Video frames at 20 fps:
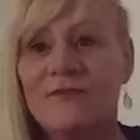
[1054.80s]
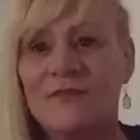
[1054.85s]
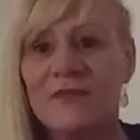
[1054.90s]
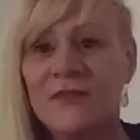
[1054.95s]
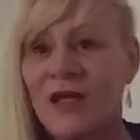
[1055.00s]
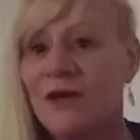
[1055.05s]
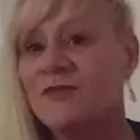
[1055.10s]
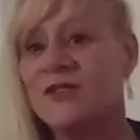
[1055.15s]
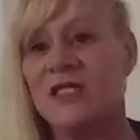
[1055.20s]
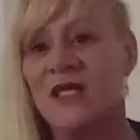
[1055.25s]

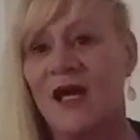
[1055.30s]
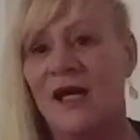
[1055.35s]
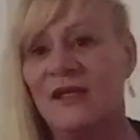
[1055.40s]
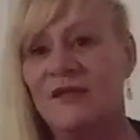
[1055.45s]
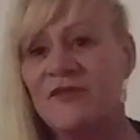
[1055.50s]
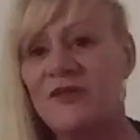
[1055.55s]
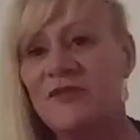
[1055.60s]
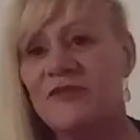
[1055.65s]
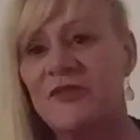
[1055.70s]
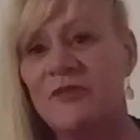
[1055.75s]
That was the end of
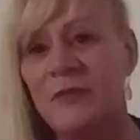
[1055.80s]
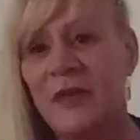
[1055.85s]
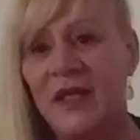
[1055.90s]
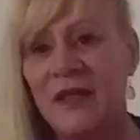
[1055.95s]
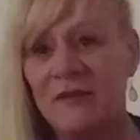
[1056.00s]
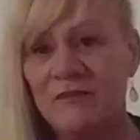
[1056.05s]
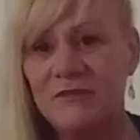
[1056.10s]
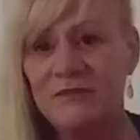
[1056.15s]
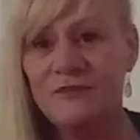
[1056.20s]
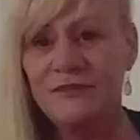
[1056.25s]
it for
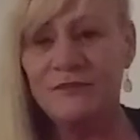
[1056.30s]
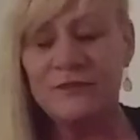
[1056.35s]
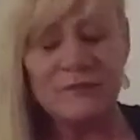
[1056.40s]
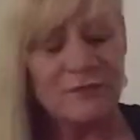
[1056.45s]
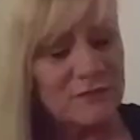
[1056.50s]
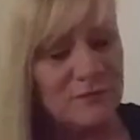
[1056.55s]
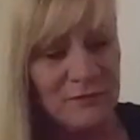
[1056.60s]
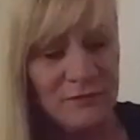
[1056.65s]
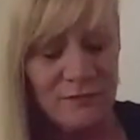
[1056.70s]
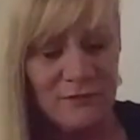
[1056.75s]
me.
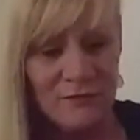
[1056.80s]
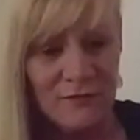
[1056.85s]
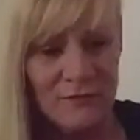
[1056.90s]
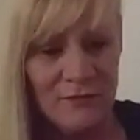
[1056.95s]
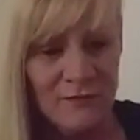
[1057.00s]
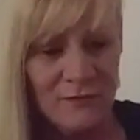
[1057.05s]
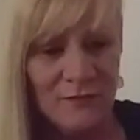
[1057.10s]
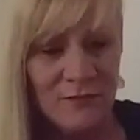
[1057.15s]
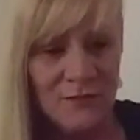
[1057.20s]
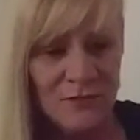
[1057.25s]

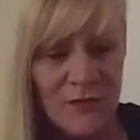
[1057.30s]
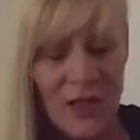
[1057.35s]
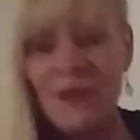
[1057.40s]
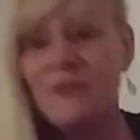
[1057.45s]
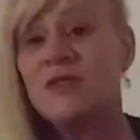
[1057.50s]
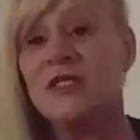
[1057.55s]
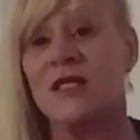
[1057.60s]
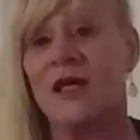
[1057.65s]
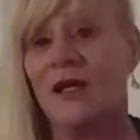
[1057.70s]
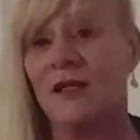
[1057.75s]
That
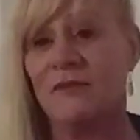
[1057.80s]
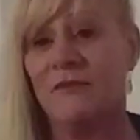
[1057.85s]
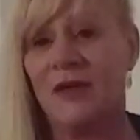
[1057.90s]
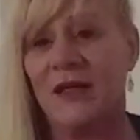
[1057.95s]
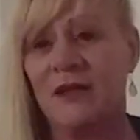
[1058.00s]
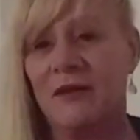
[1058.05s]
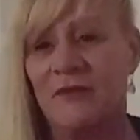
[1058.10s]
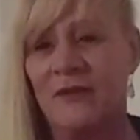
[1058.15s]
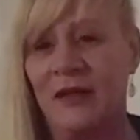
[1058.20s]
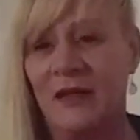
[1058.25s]
was the end of my
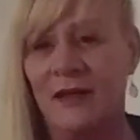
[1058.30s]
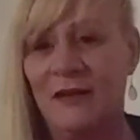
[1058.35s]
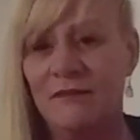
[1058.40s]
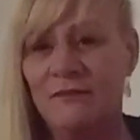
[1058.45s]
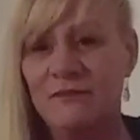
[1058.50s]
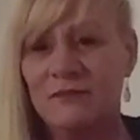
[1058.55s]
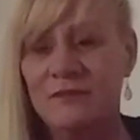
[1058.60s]
career.